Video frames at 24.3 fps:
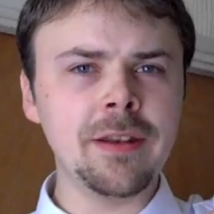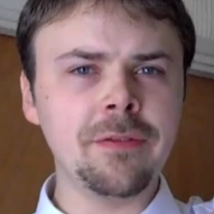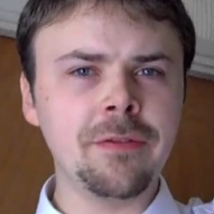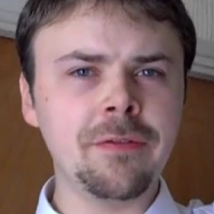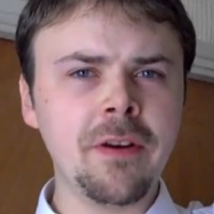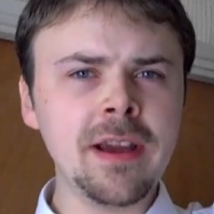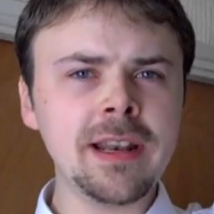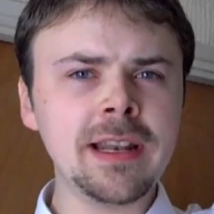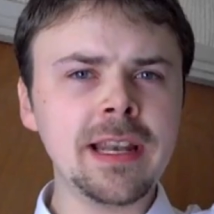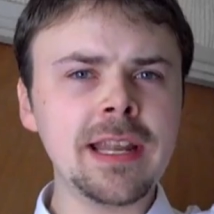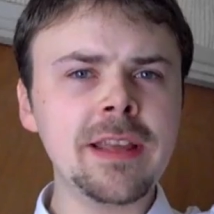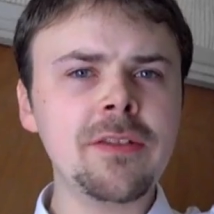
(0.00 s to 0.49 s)

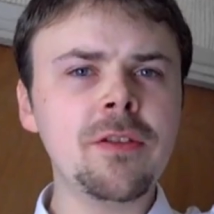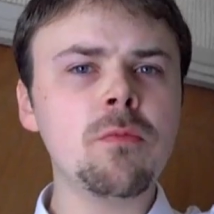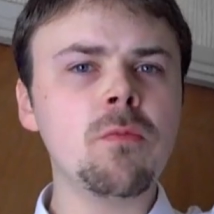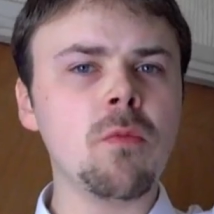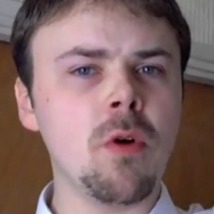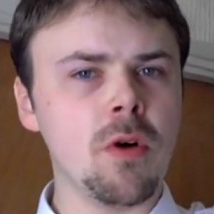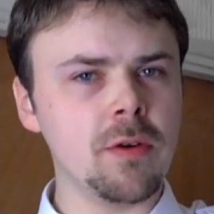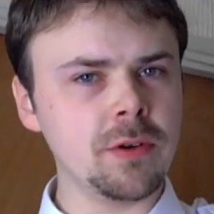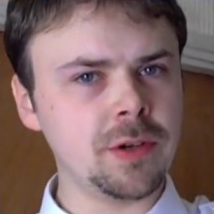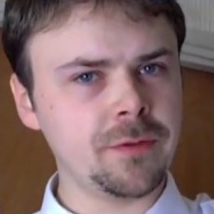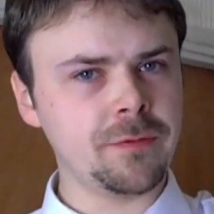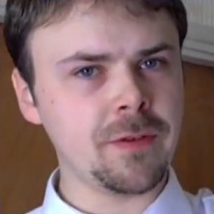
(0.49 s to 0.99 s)
finally, the
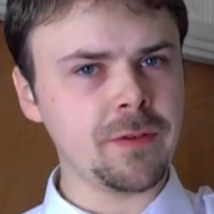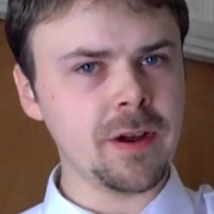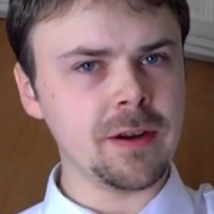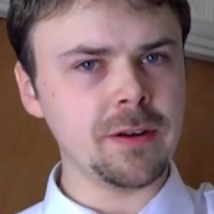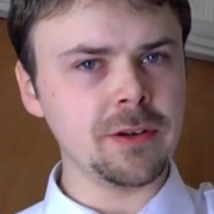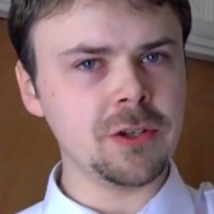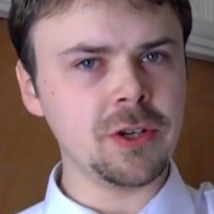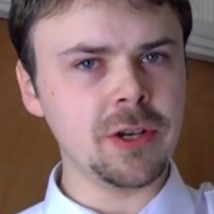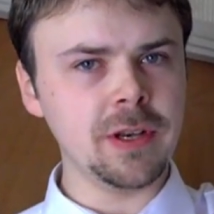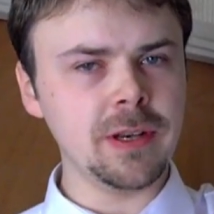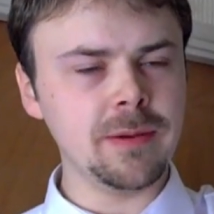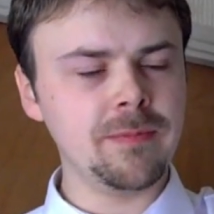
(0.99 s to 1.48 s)
watch
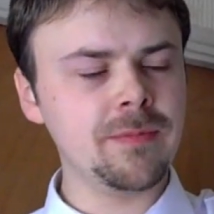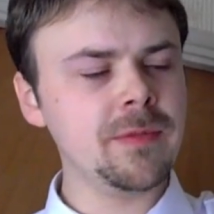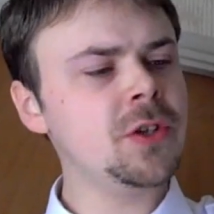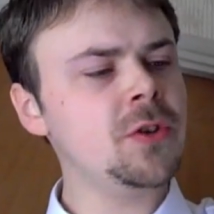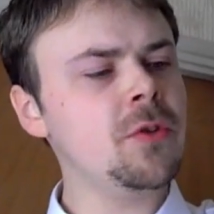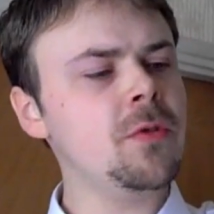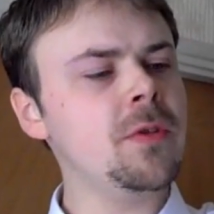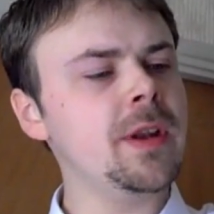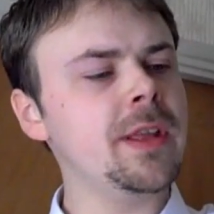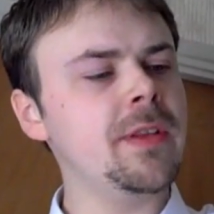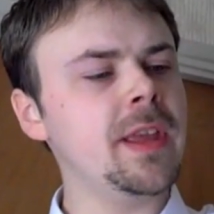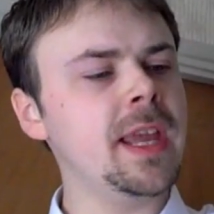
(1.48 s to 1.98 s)
function.
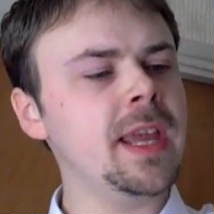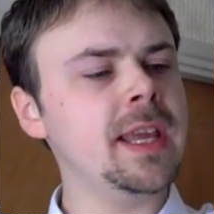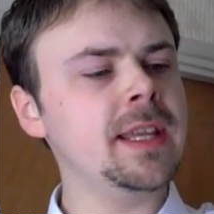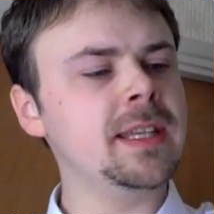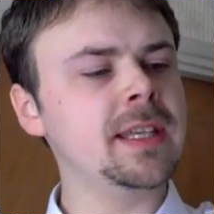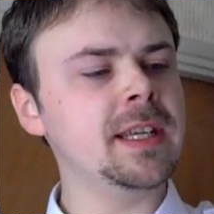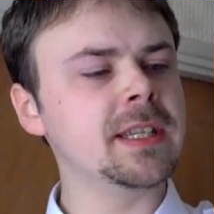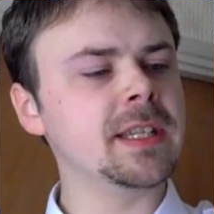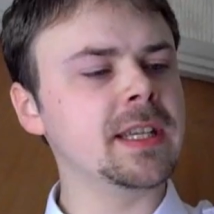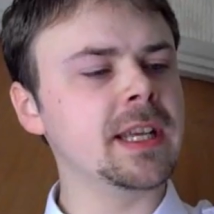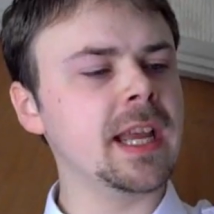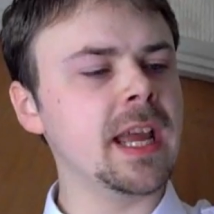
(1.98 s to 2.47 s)
Surely the
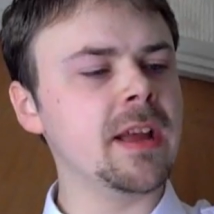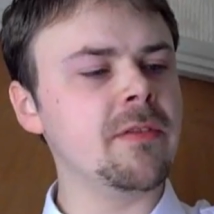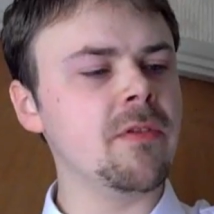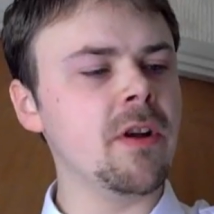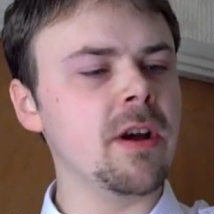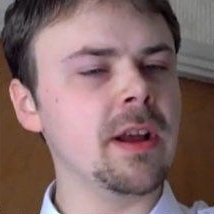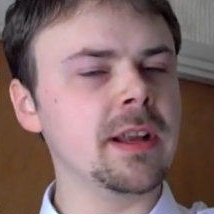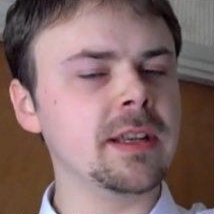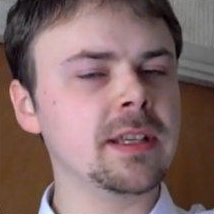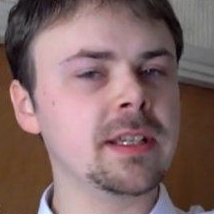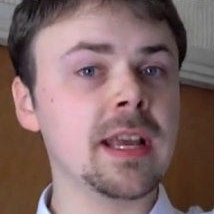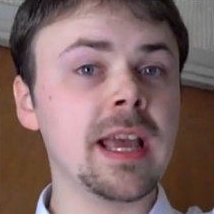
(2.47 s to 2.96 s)
easiest to get
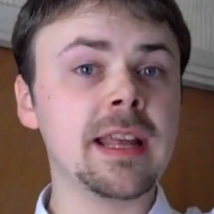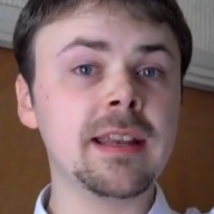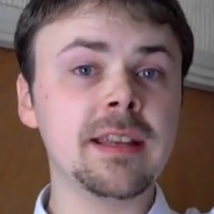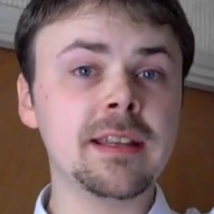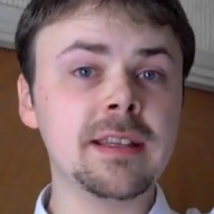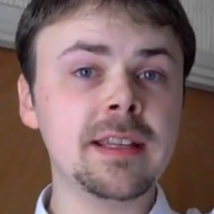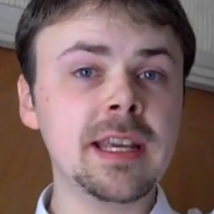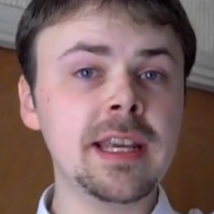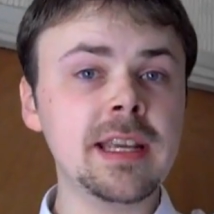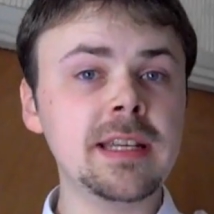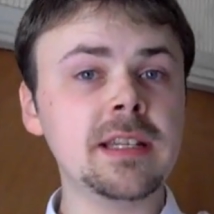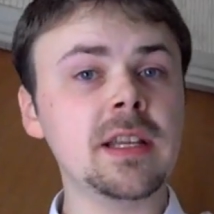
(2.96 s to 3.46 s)
right. And
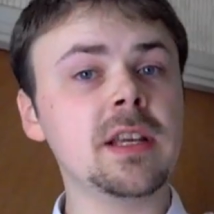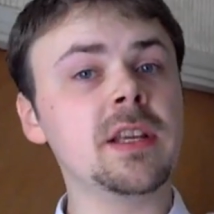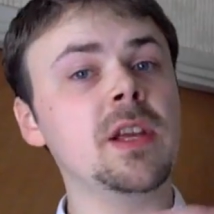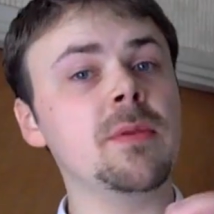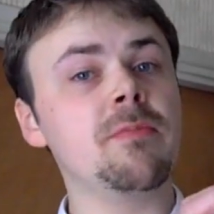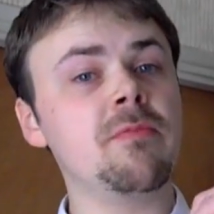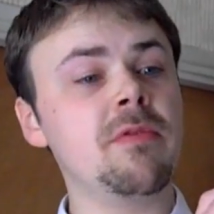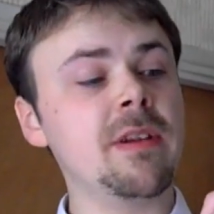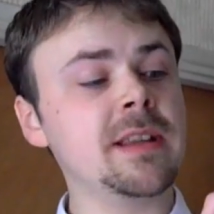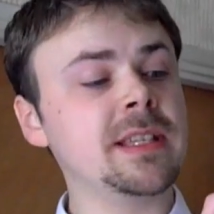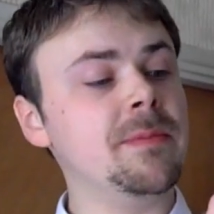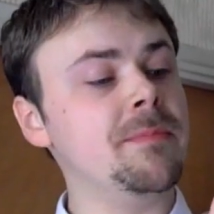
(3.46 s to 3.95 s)
indeed, you
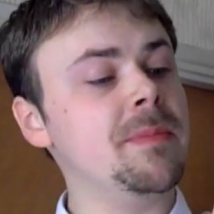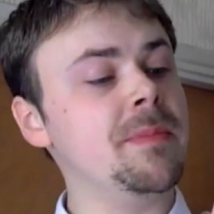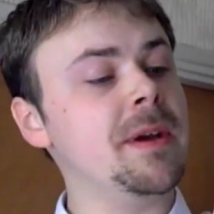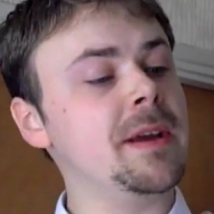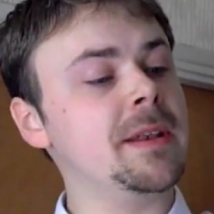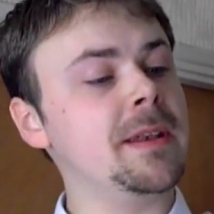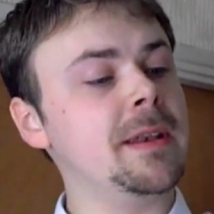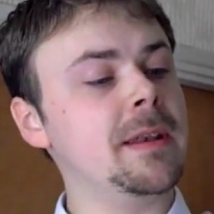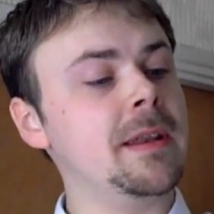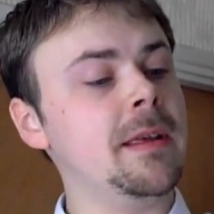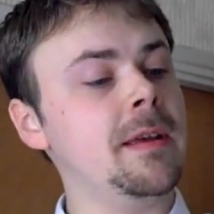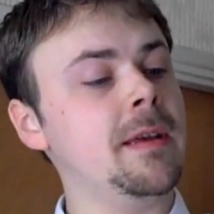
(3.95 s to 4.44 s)
press a
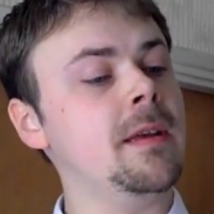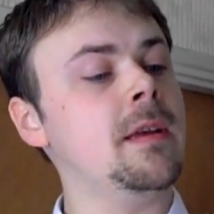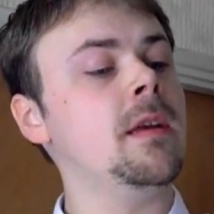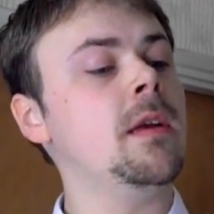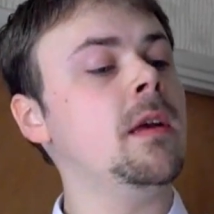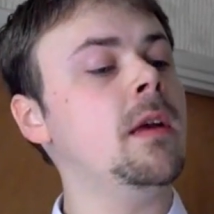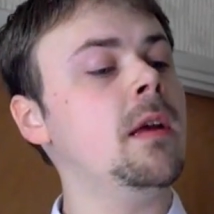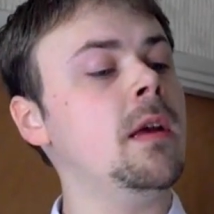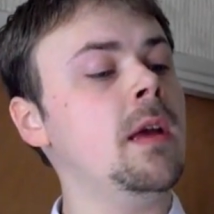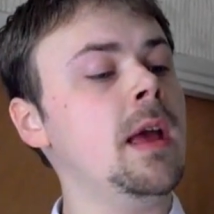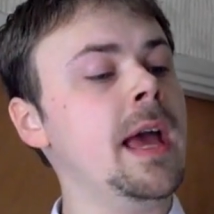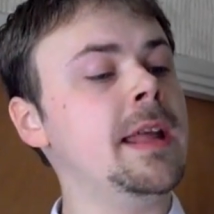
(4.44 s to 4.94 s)
button
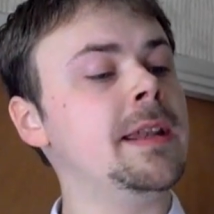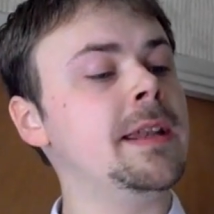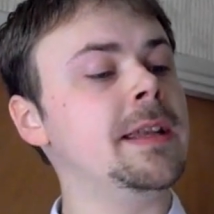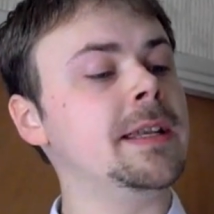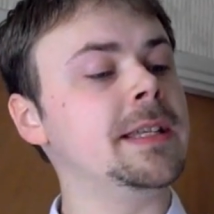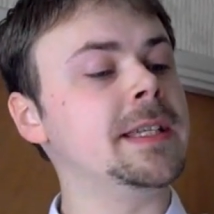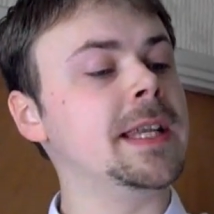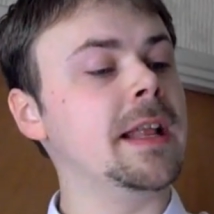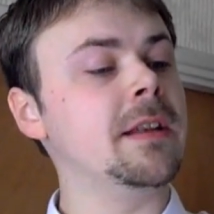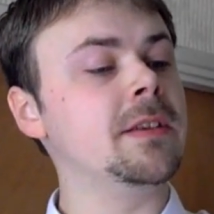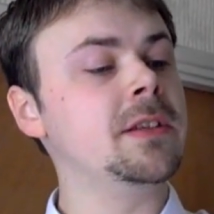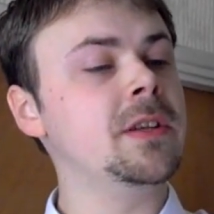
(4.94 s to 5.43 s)
and it
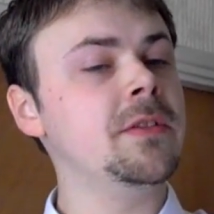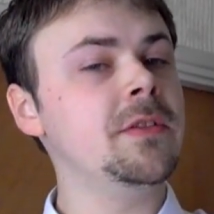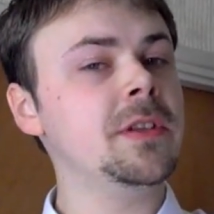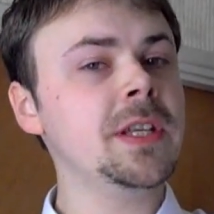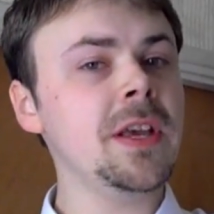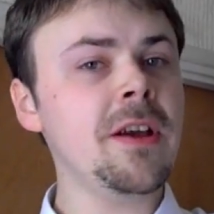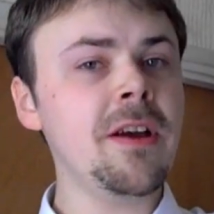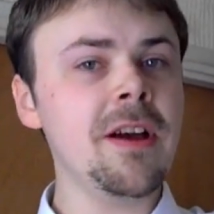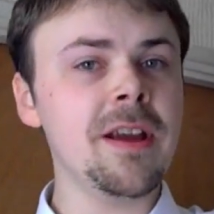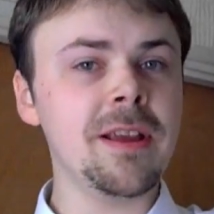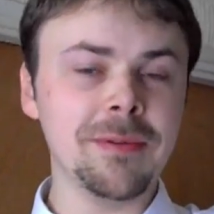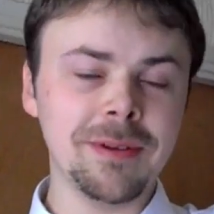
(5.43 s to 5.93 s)
tells you the
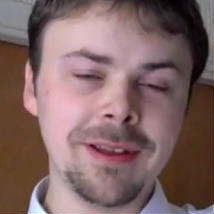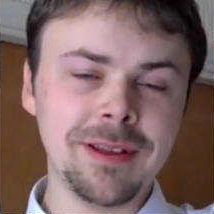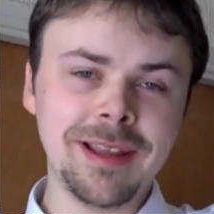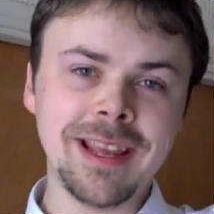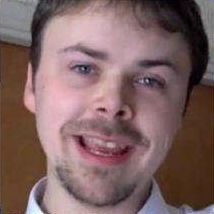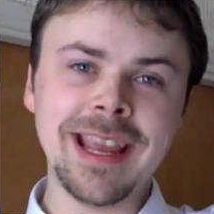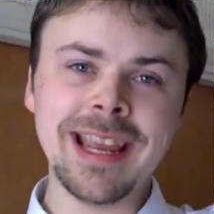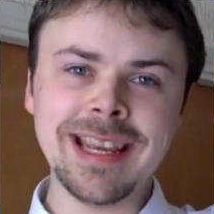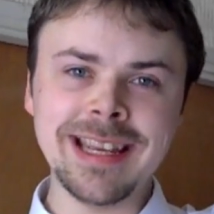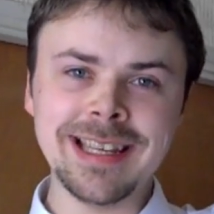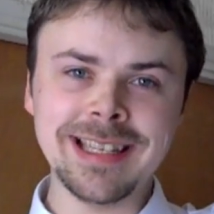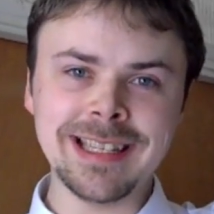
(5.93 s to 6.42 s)
time.
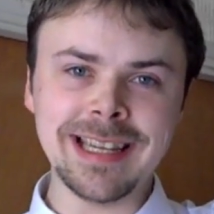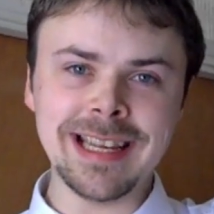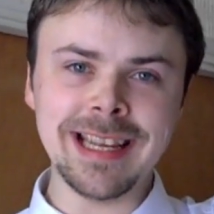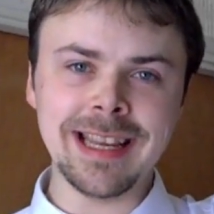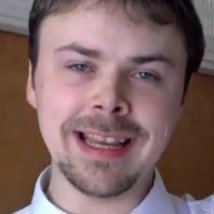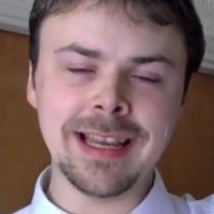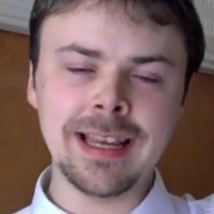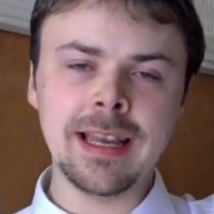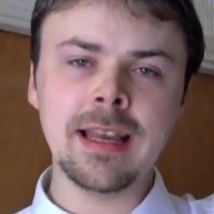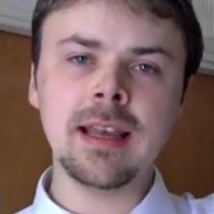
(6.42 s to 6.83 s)
Easy.